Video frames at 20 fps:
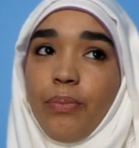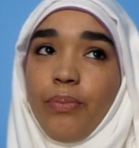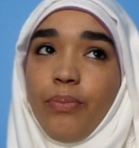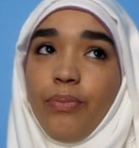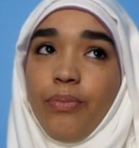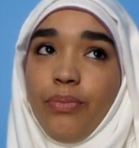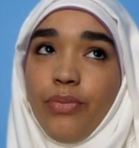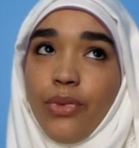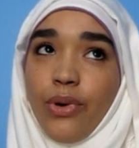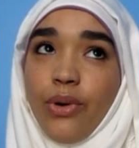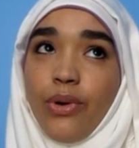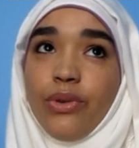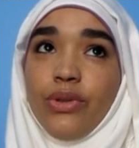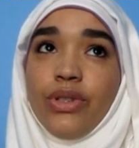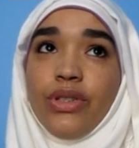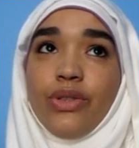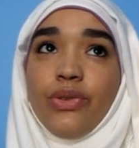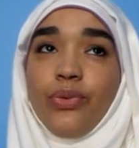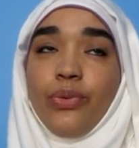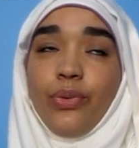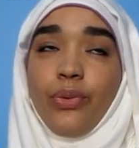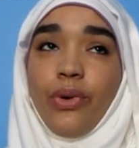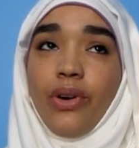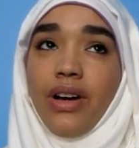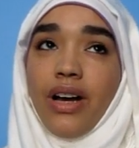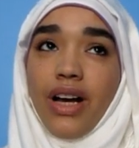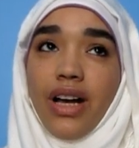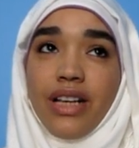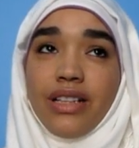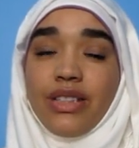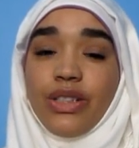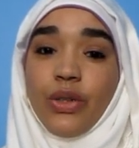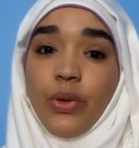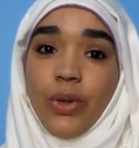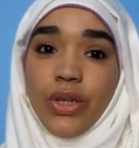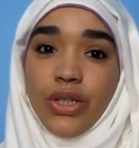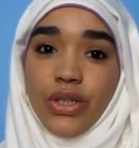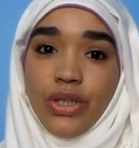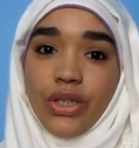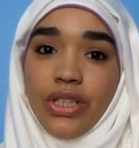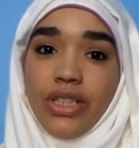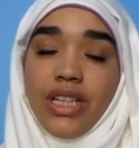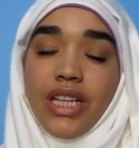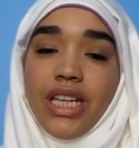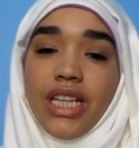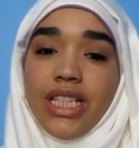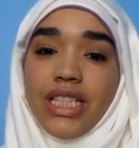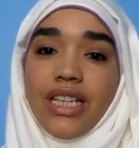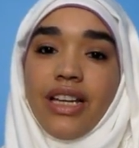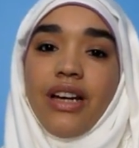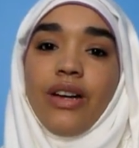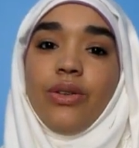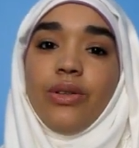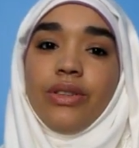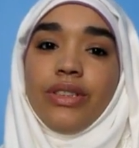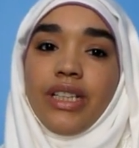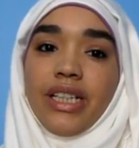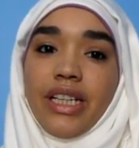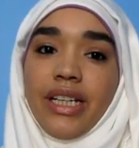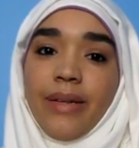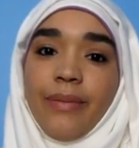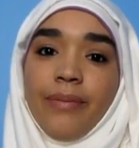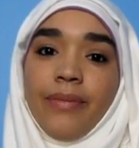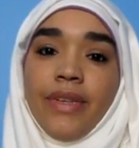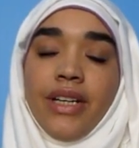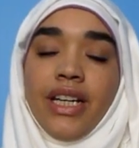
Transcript: most asked question, is how old I am.